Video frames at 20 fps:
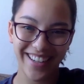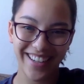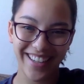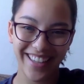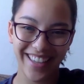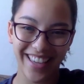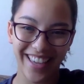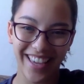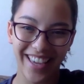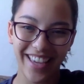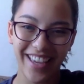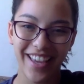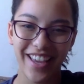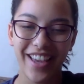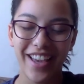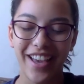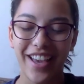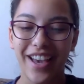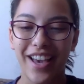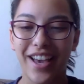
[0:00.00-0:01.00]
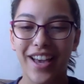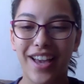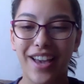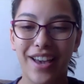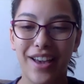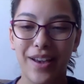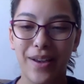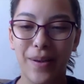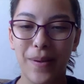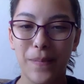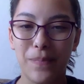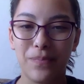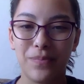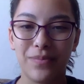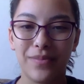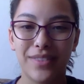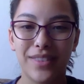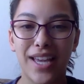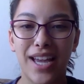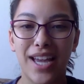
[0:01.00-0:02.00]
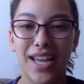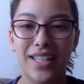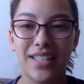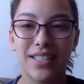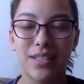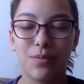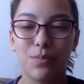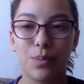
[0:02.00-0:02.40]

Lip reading: okay, that's